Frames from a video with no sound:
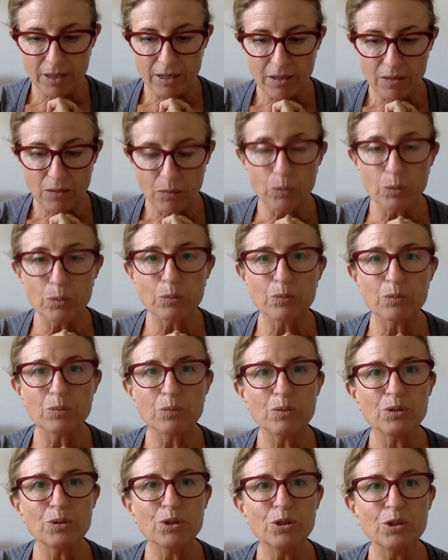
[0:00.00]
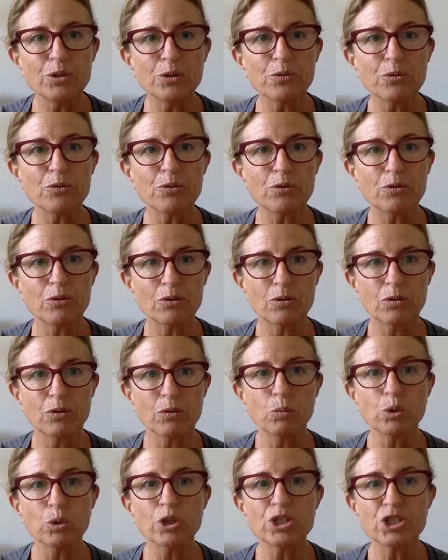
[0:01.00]
Well, the
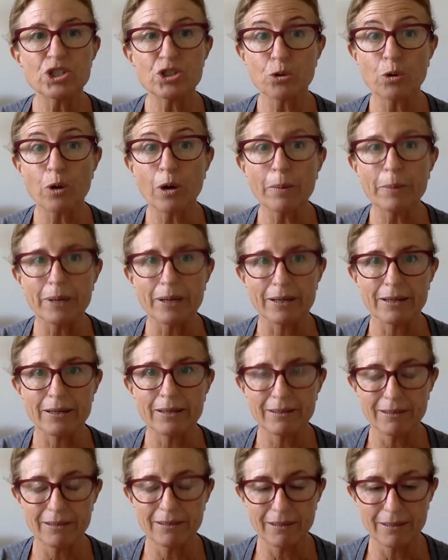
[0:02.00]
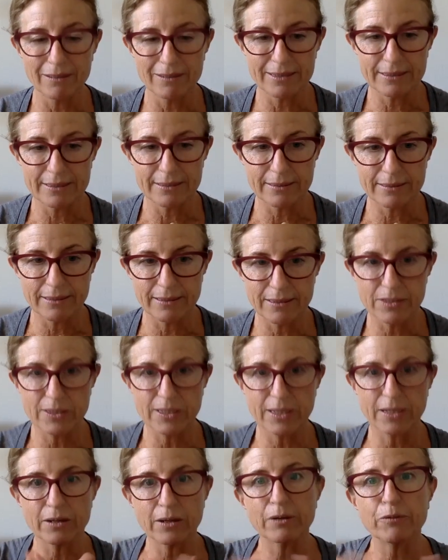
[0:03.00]
word trauma is
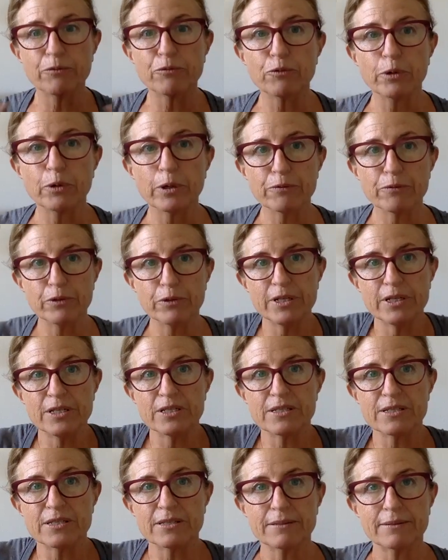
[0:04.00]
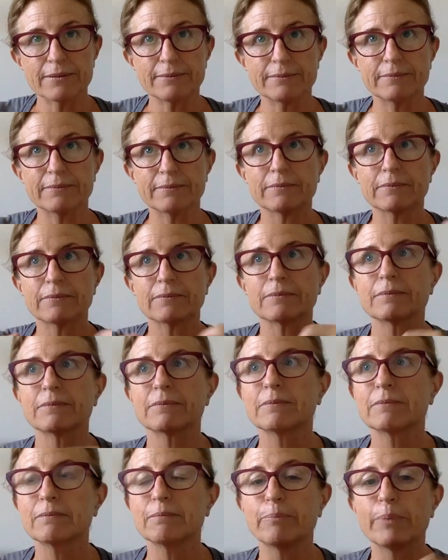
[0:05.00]
like kind of one of these
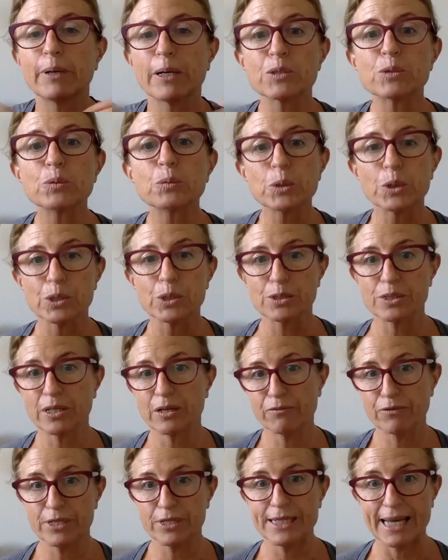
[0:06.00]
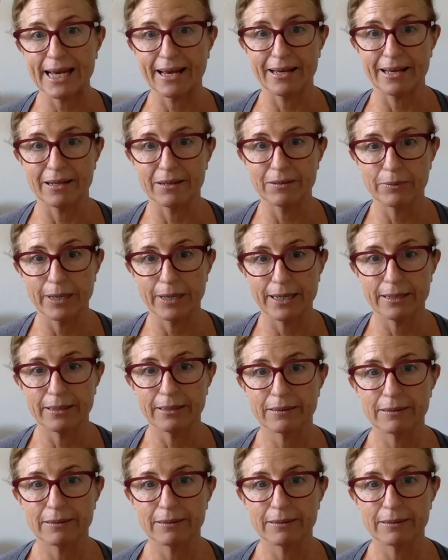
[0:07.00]
buzzwords of the day, right?